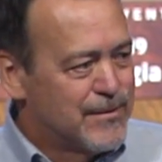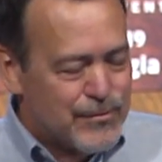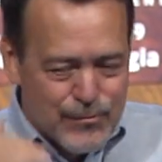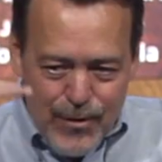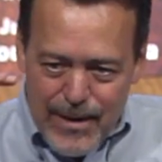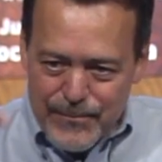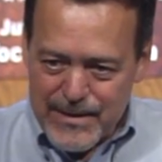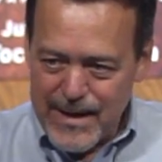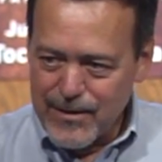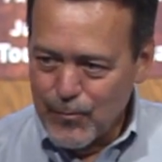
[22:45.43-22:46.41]
Drop
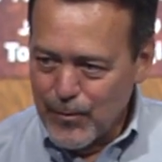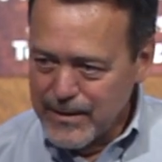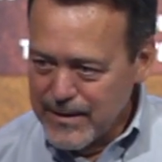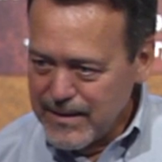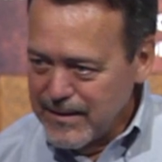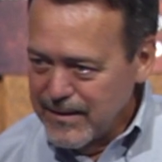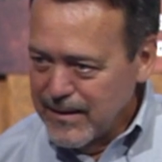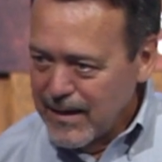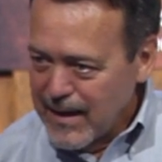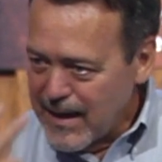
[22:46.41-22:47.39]
down on one knee,
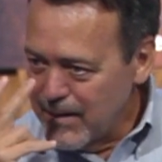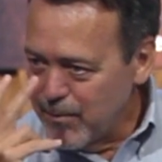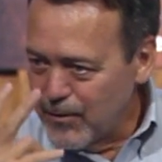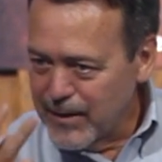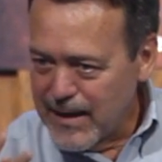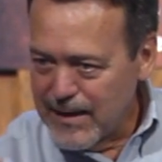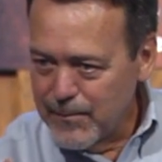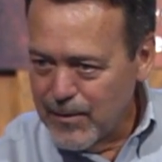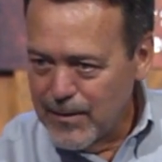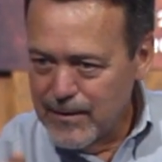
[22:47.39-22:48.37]
eyeball to
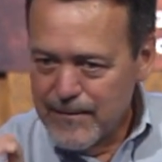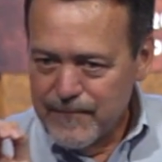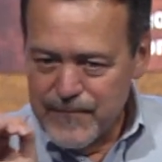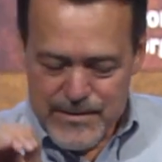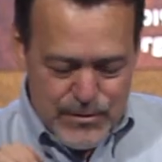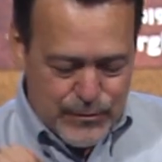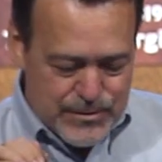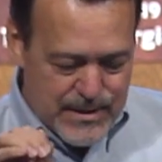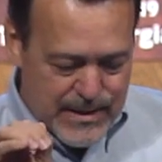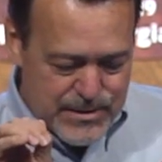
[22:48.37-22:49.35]
eyeball, physical
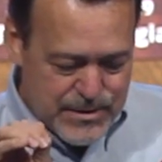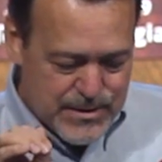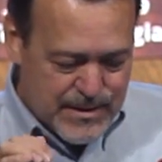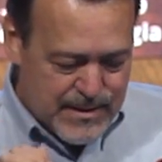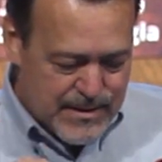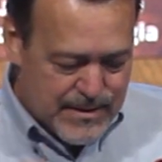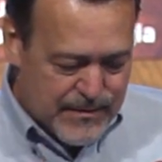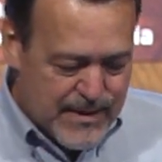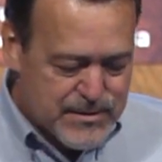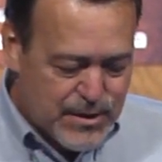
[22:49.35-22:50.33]
touch.
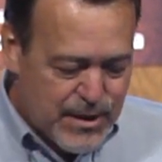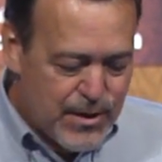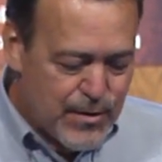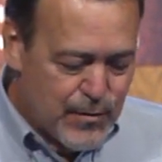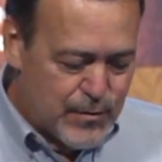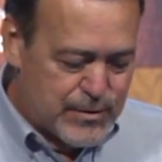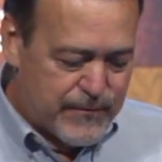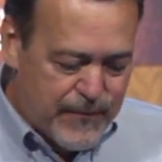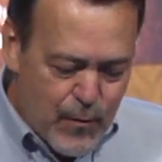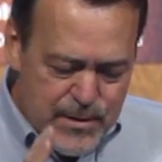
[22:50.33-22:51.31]
That's huge.
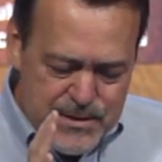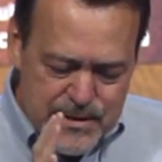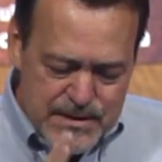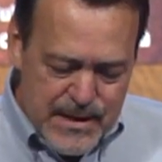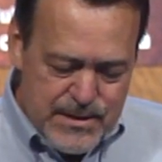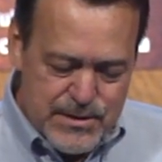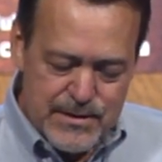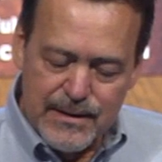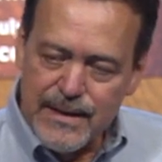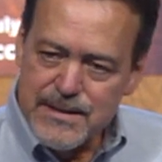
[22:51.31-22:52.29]
Focused
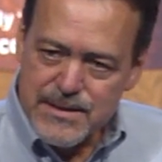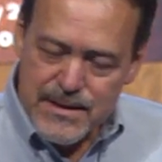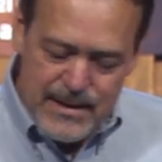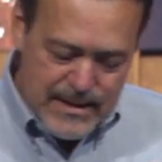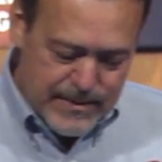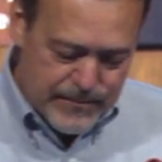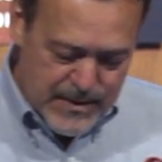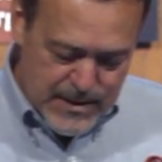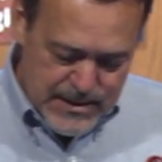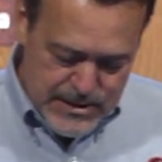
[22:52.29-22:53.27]
attention. Listen to him.
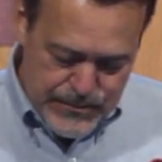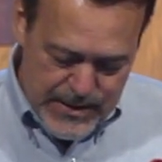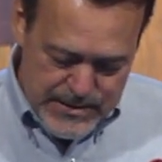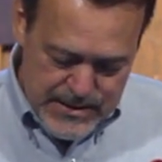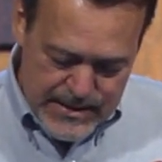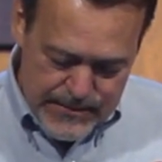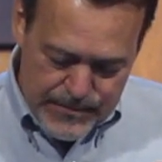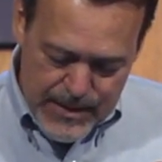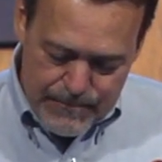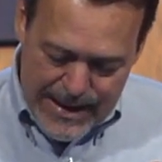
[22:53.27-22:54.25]
Speak to
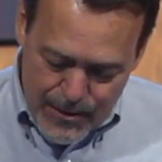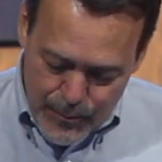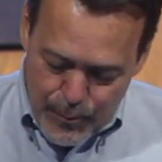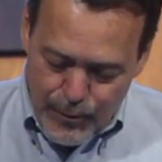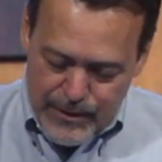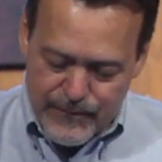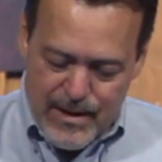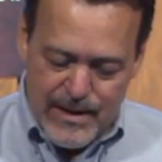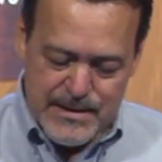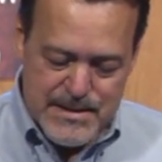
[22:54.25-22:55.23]
him. PowerPoint of
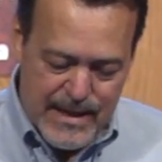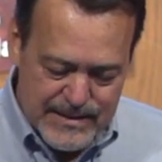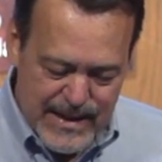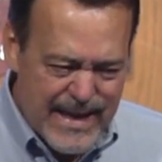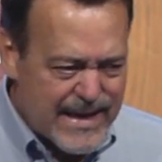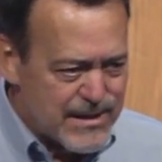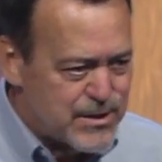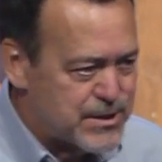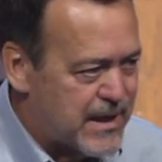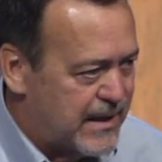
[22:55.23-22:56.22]
contact, a
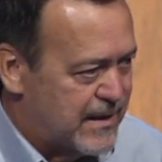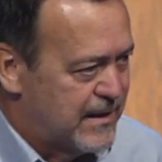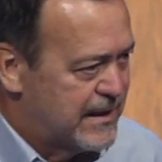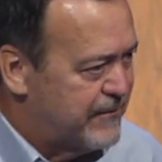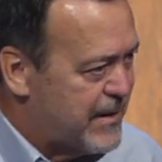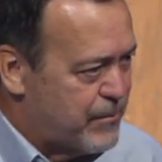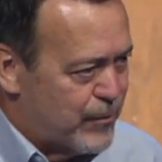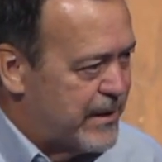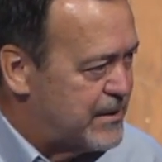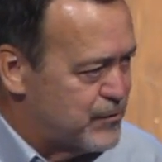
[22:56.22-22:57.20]
handshake. Give that
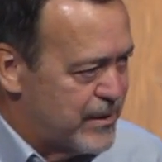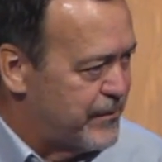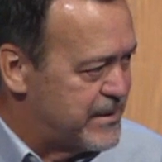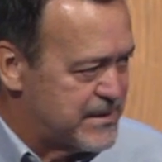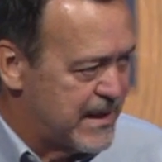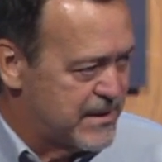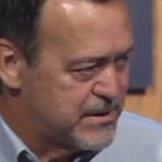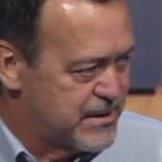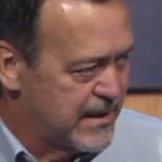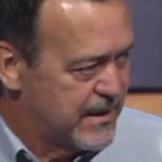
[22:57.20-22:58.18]
boy that trailman's
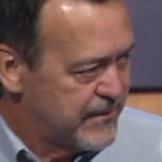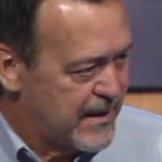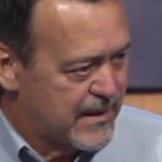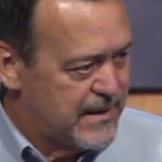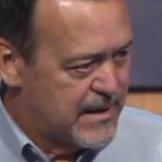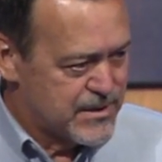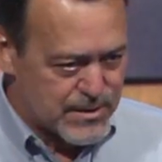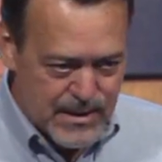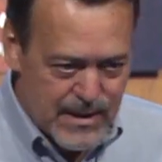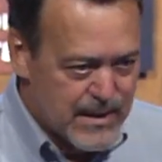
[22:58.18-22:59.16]
handshake. Get that
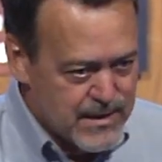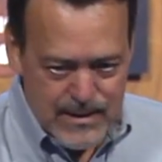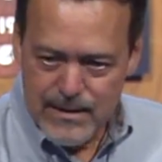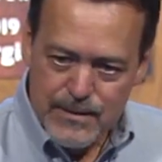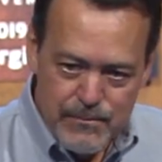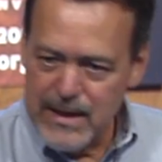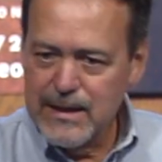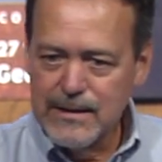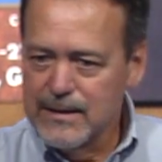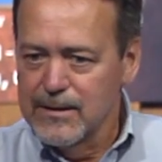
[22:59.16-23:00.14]
connection. Make
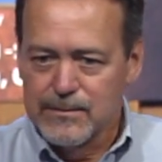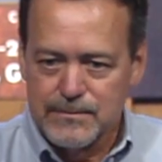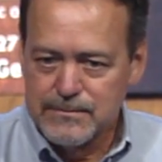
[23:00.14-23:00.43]
it a little